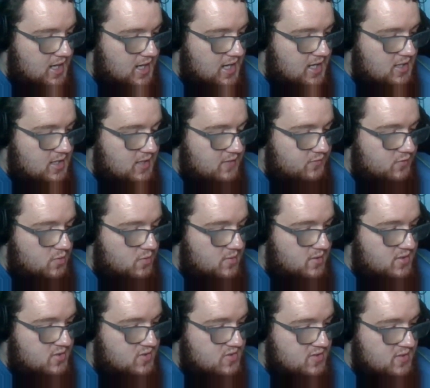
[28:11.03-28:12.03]
and of
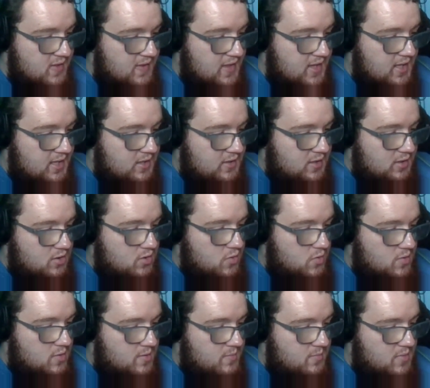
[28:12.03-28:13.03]
course, the
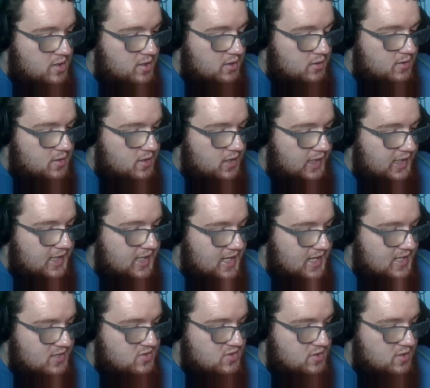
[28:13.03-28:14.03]
core Mario Kart
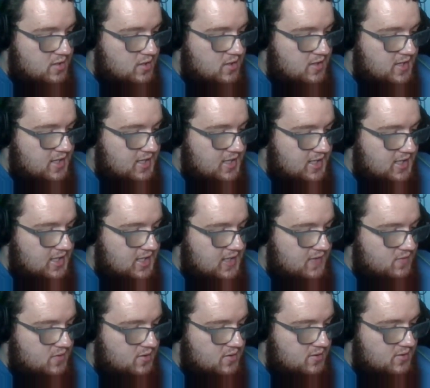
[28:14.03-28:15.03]
cast aren't
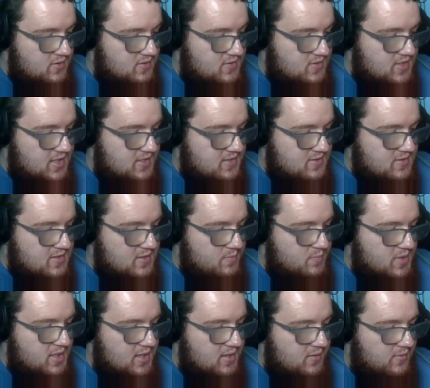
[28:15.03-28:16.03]
either, said
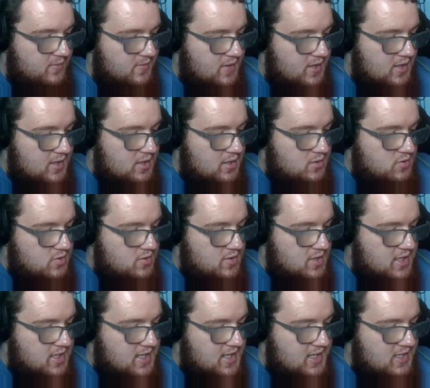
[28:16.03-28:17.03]
Zippio. Do
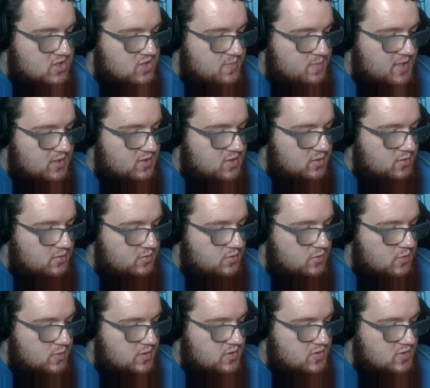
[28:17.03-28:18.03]
not expect
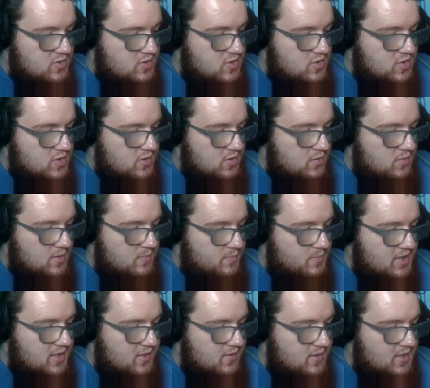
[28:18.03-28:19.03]
old courses to
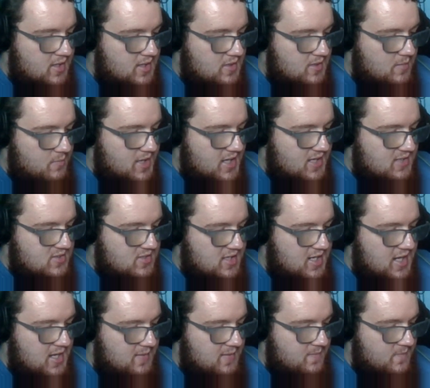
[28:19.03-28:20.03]
appear in the base
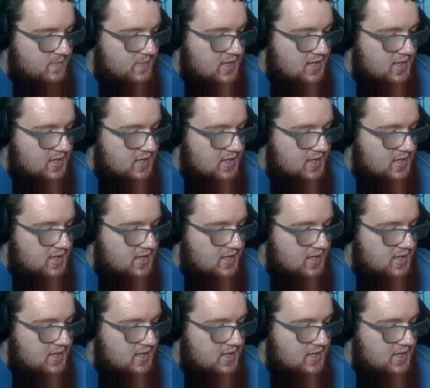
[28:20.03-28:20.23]
game.